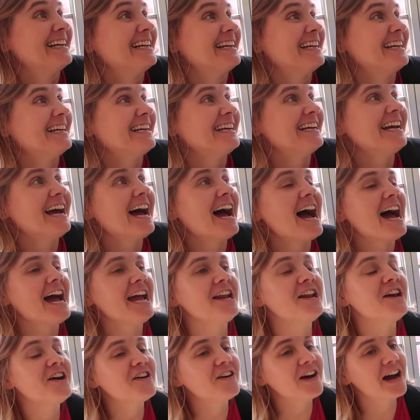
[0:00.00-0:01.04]
of color.
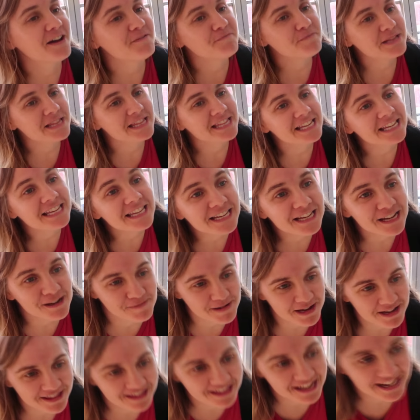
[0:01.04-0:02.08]
I know. I've been thinking
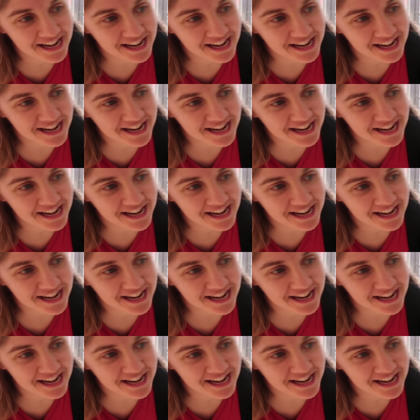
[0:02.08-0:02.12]
about